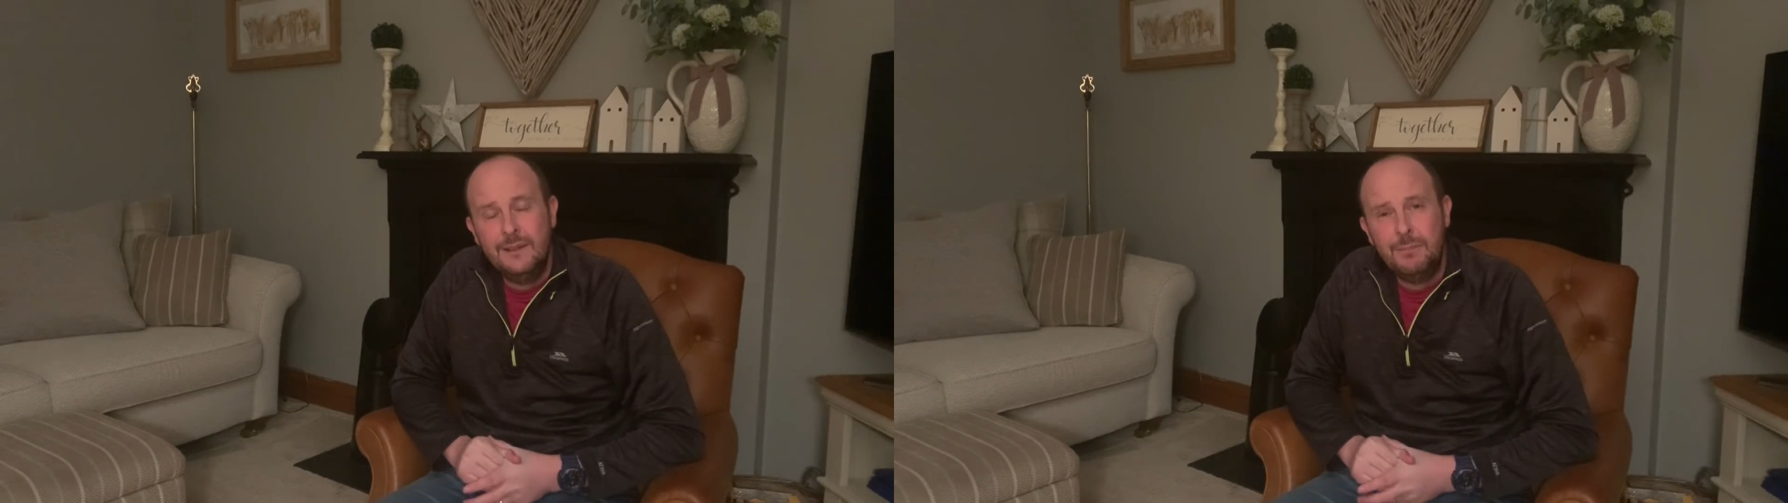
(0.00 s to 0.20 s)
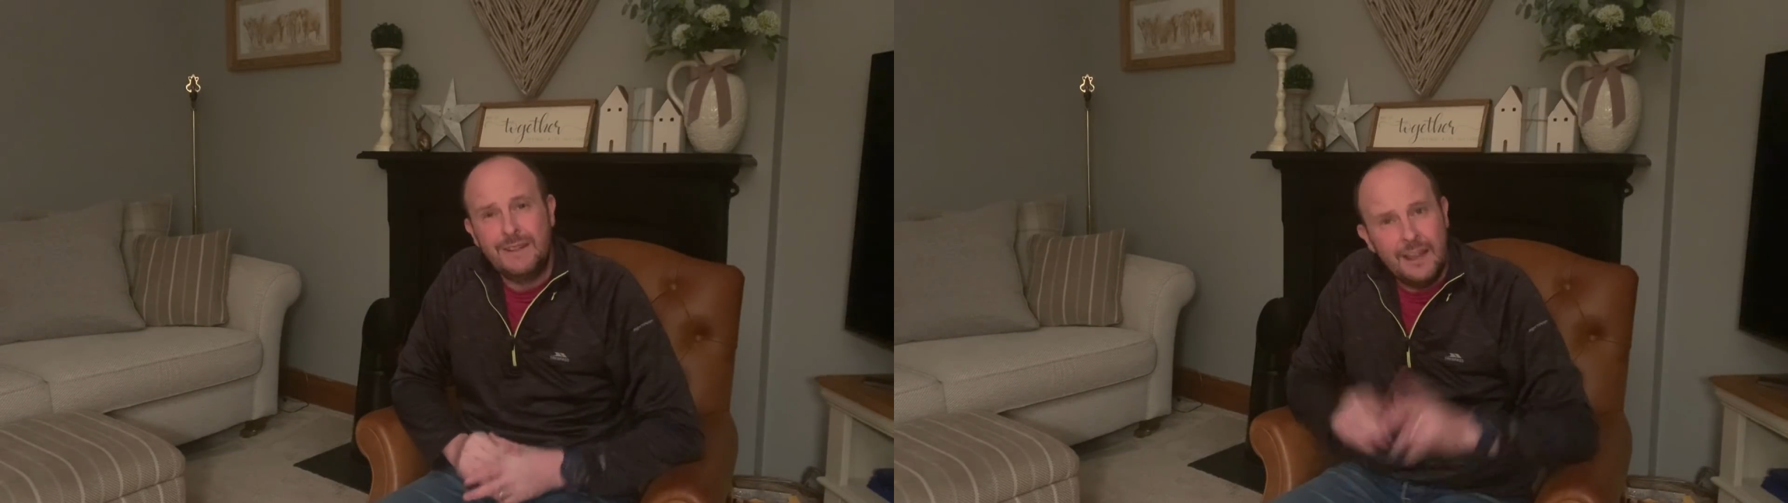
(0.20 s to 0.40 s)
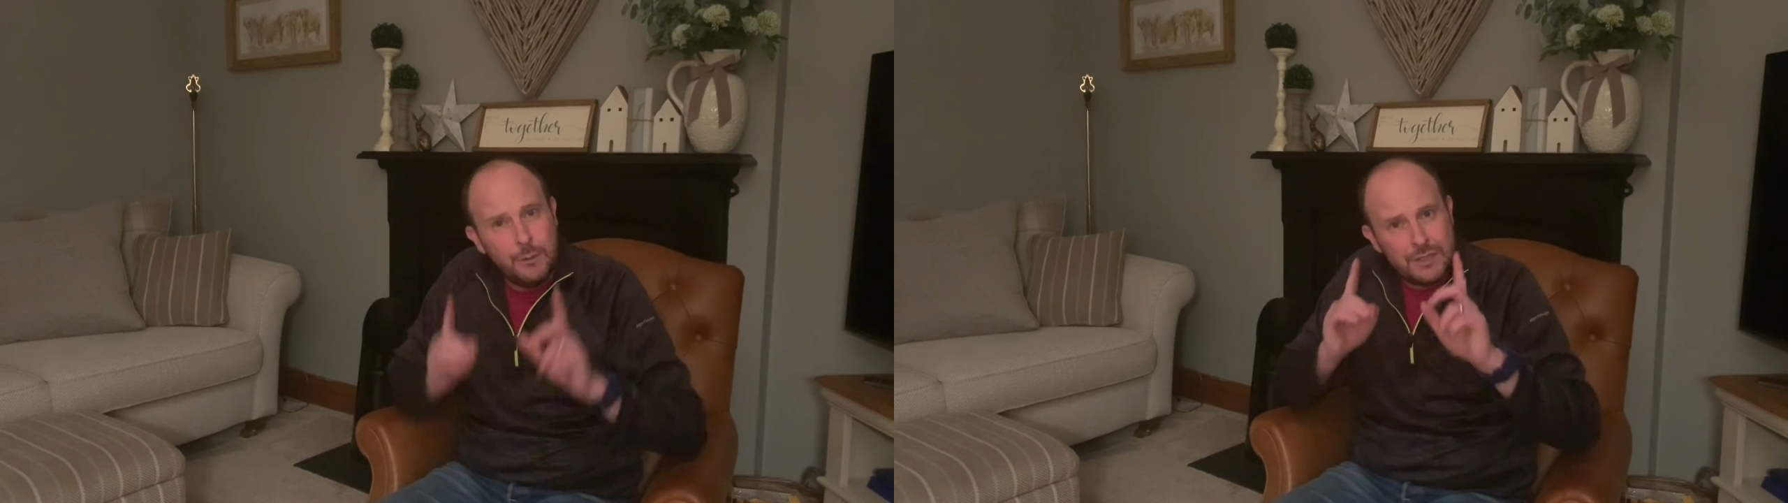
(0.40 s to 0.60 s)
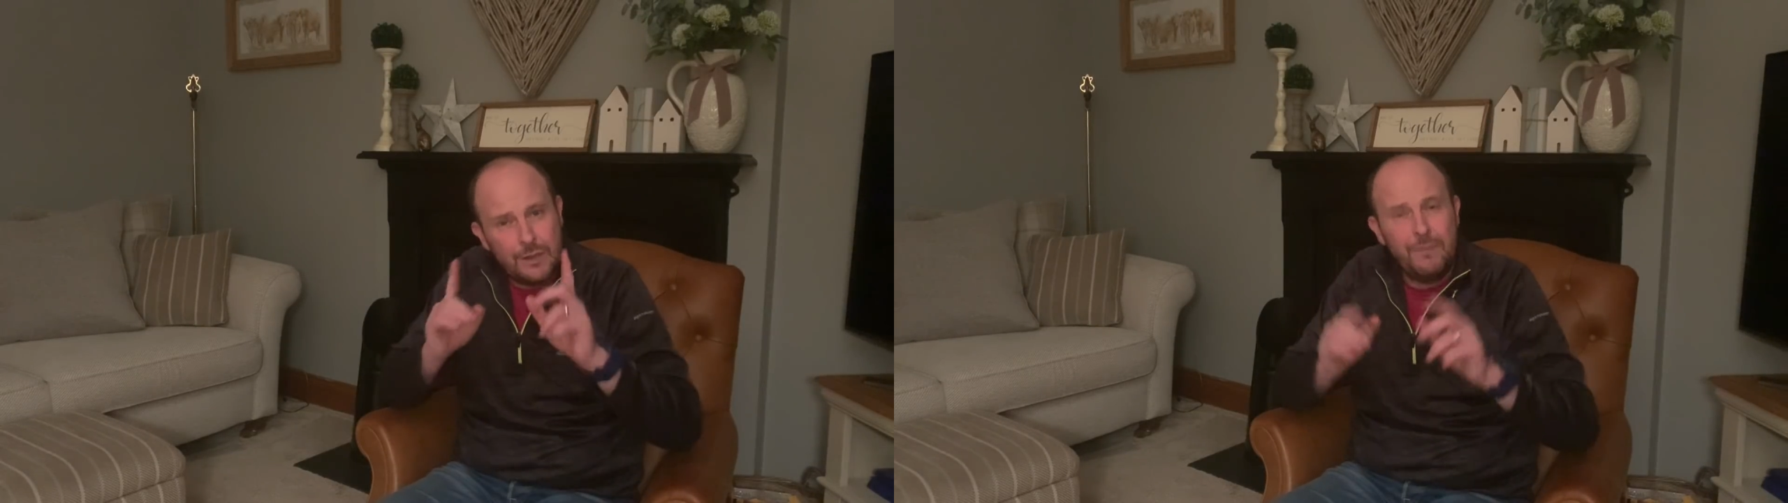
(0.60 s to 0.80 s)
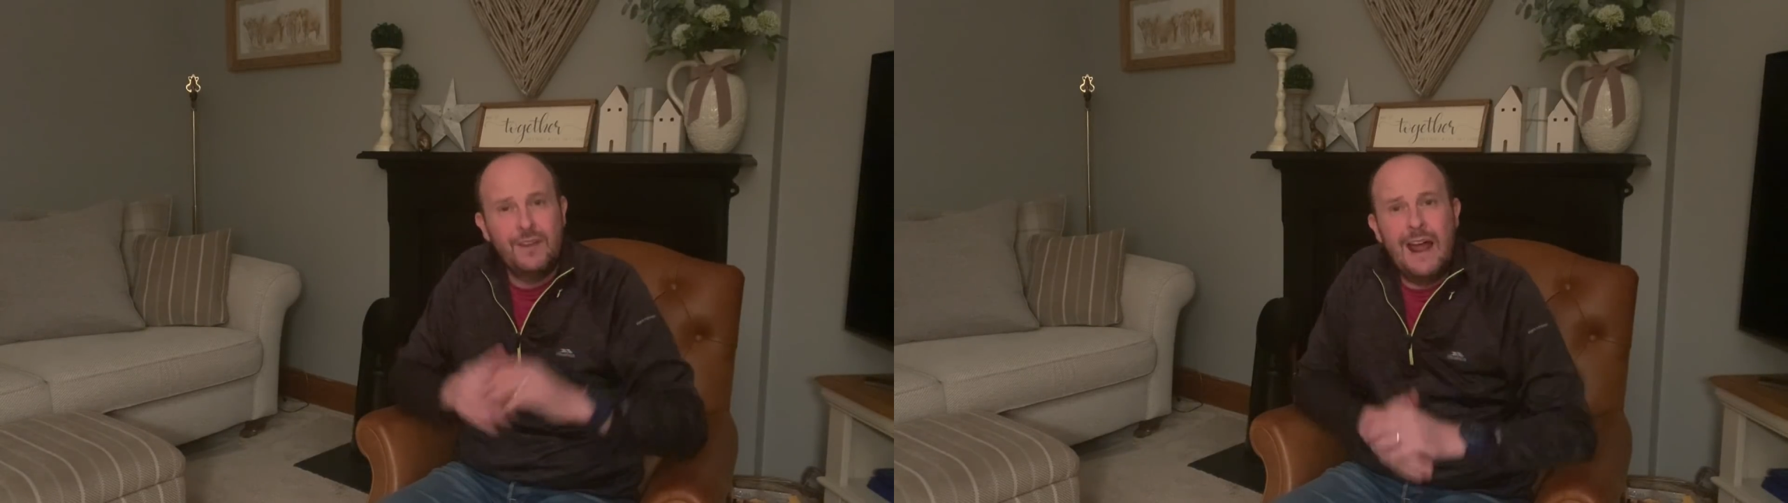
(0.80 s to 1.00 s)
But then there was
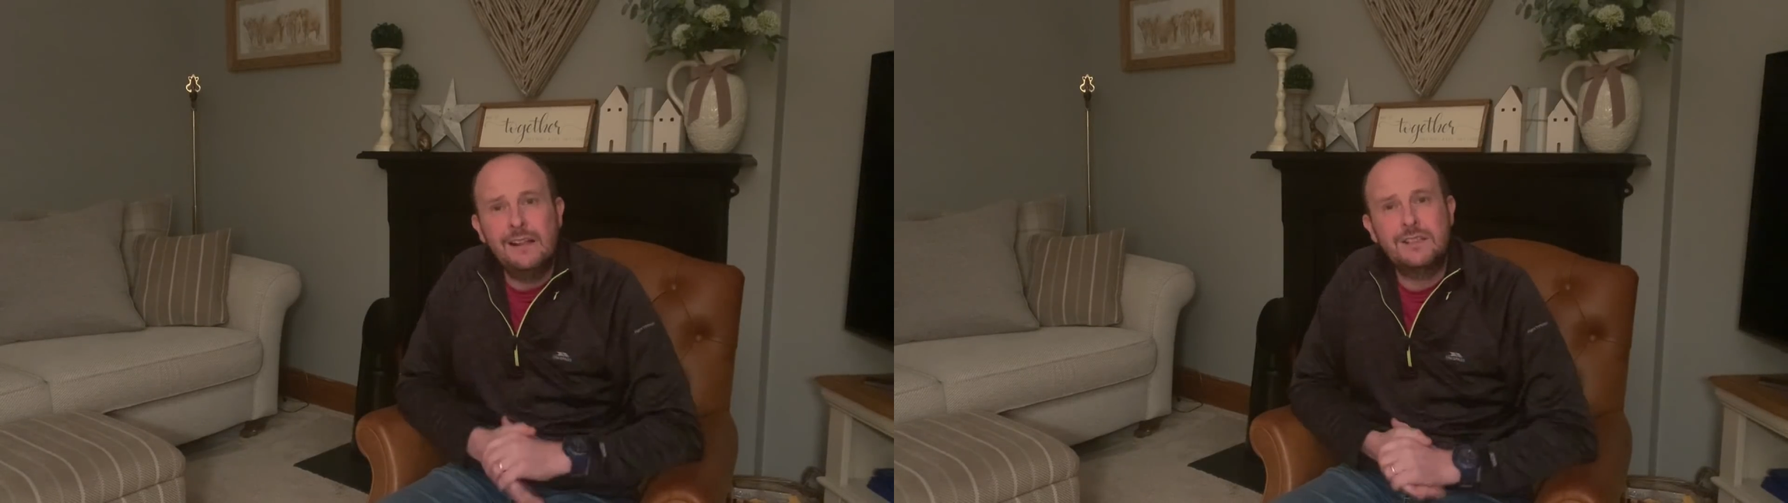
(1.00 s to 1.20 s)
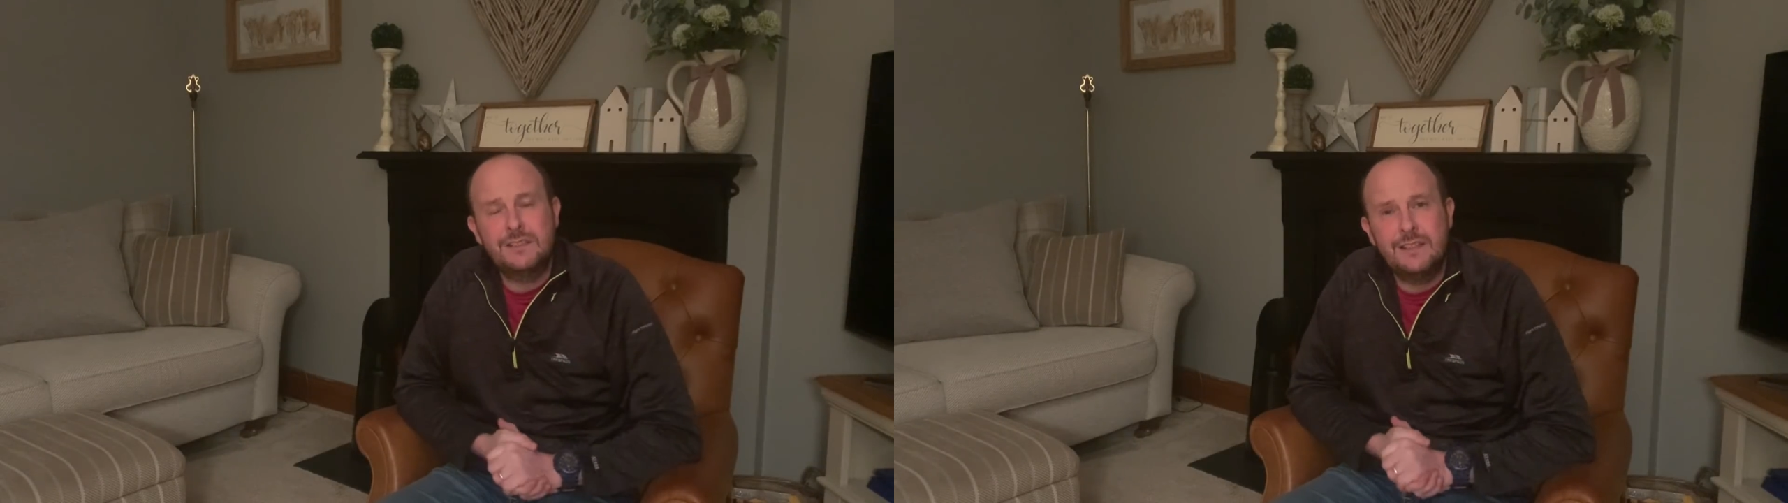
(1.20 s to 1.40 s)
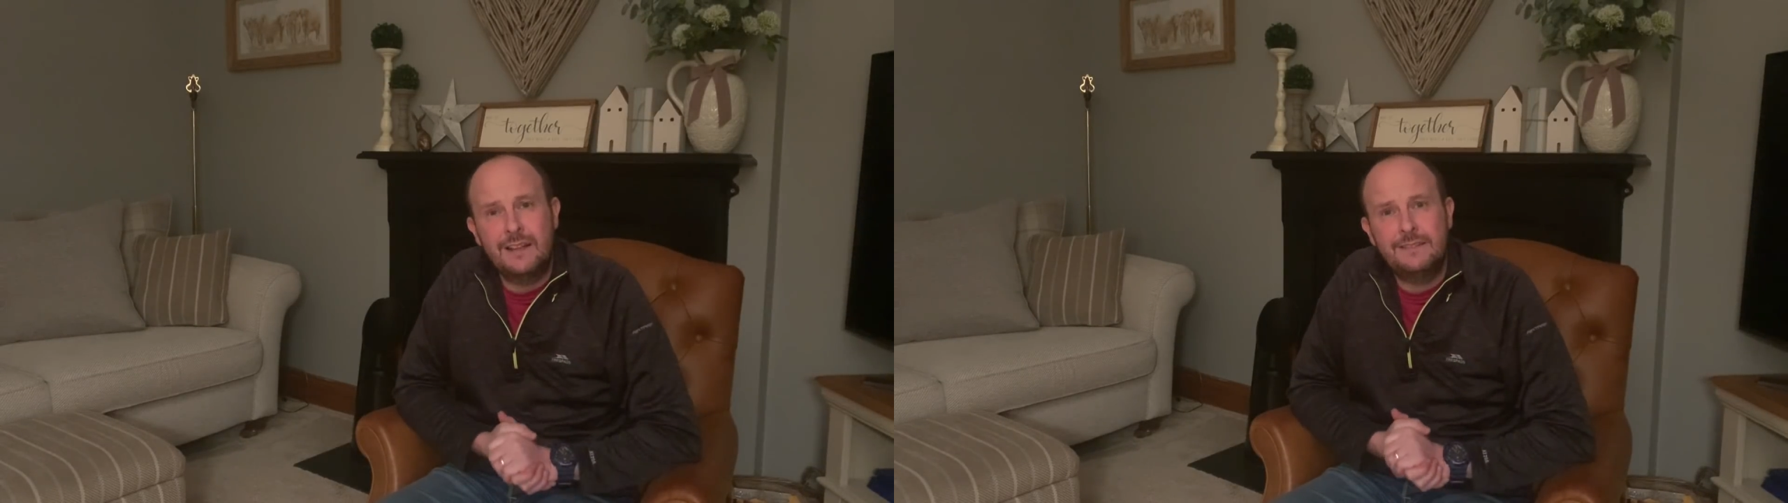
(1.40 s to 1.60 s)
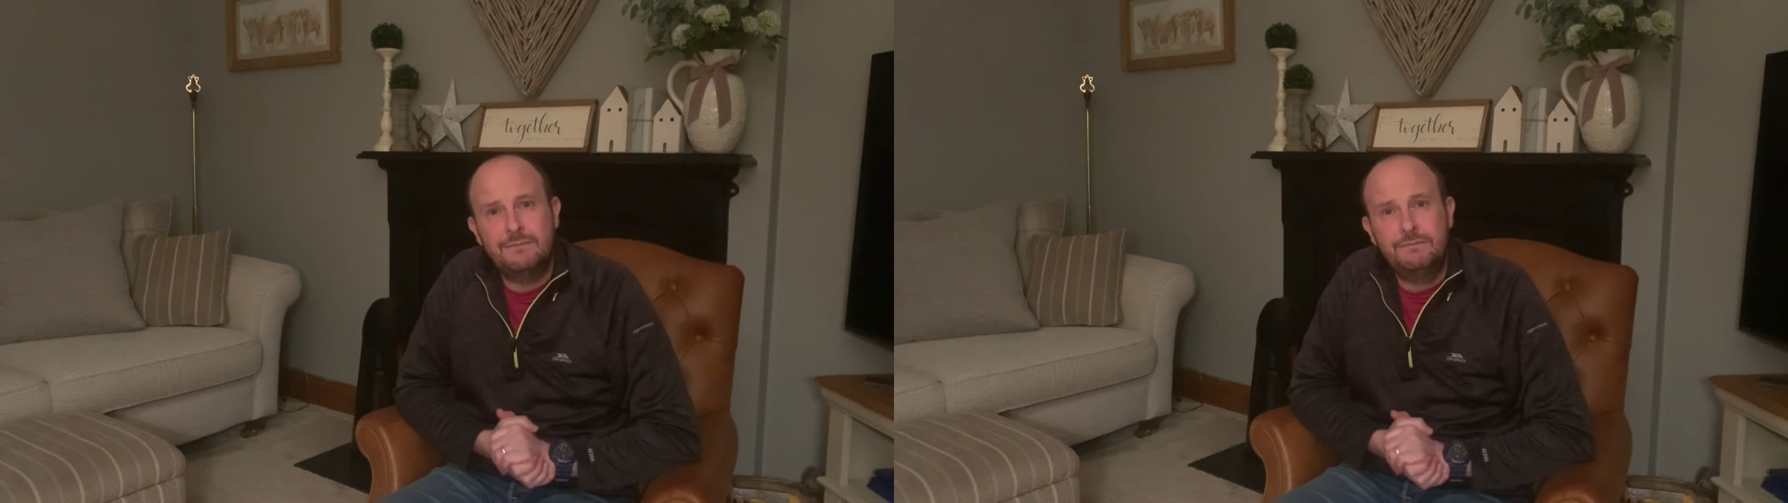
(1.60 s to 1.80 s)
something else that